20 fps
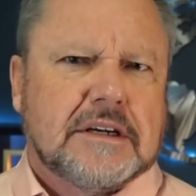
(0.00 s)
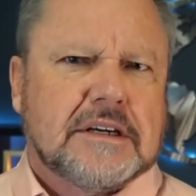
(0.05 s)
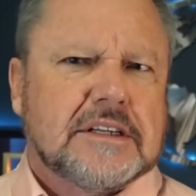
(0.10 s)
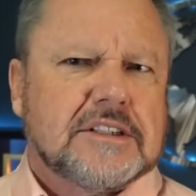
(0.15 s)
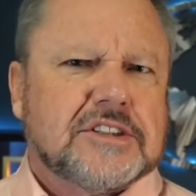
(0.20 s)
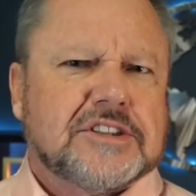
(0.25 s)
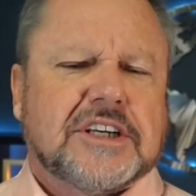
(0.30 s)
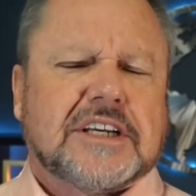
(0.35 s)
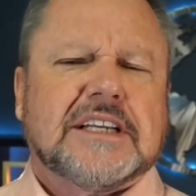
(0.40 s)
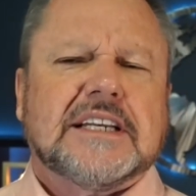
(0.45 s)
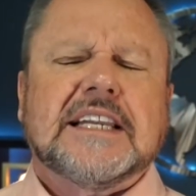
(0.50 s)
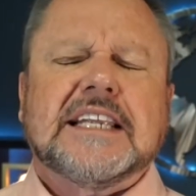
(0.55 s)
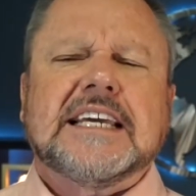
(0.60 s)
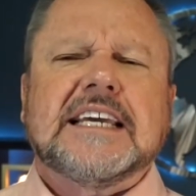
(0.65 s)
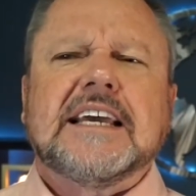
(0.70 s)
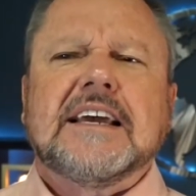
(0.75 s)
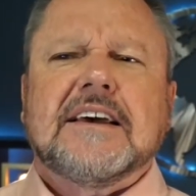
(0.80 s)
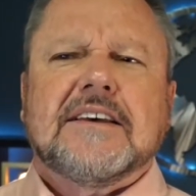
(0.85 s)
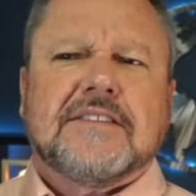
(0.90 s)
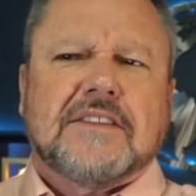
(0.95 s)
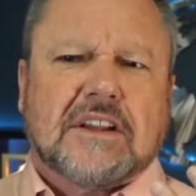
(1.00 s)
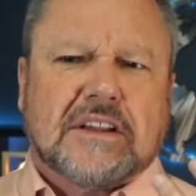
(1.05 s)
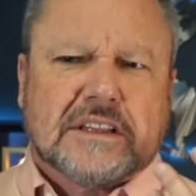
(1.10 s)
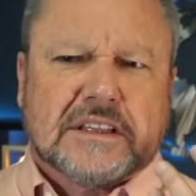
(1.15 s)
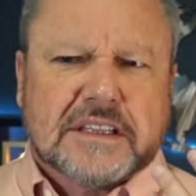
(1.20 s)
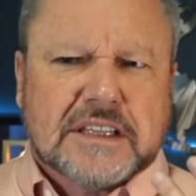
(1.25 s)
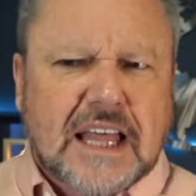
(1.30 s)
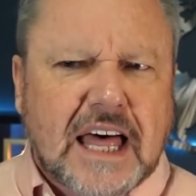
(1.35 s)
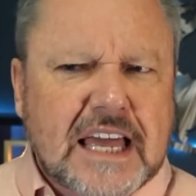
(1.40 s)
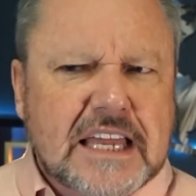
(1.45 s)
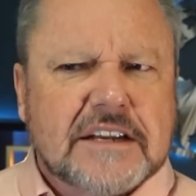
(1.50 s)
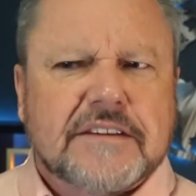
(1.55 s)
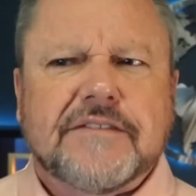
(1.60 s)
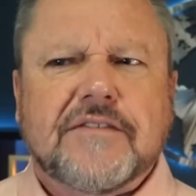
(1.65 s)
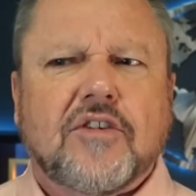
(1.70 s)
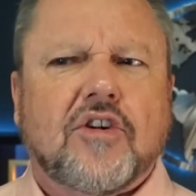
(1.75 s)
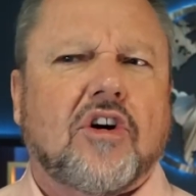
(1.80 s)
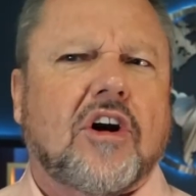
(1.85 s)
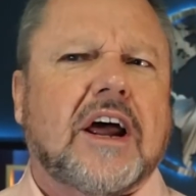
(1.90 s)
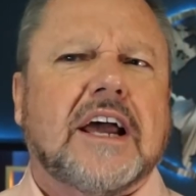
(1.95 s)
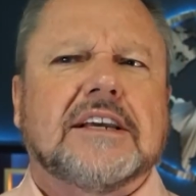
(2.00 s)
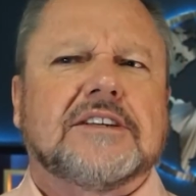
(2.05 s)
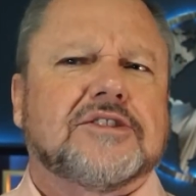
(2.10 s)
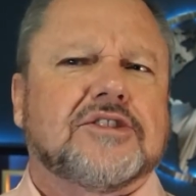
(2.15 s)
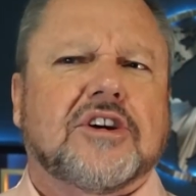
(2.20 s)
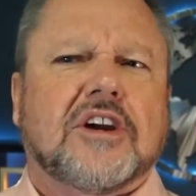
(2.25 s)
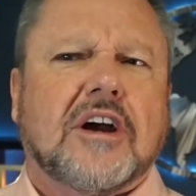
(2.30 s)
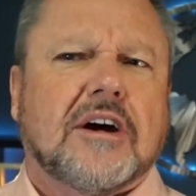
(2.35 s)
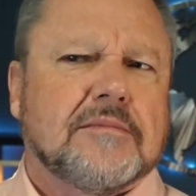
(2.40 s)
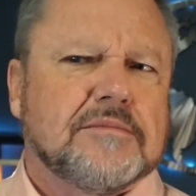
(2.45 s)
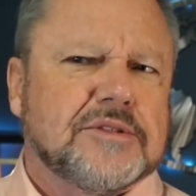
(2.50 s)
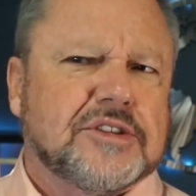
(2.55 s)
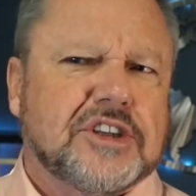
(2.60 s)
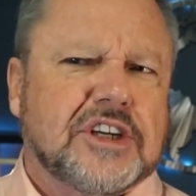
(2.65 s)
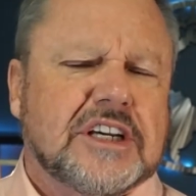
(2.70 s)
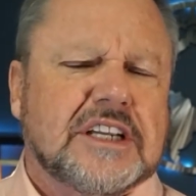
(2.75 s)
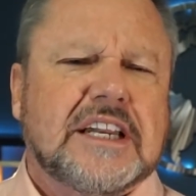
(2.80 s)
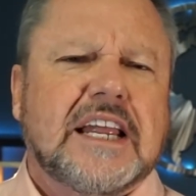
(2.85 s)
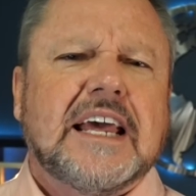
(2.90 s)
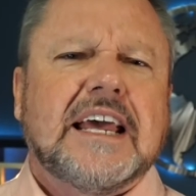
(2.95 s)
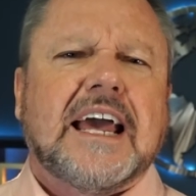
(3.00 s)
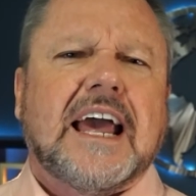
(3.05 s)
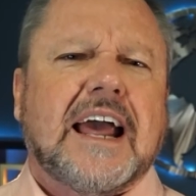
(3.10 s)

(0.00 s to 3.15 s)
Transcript: suddenly the light of Christ comes in,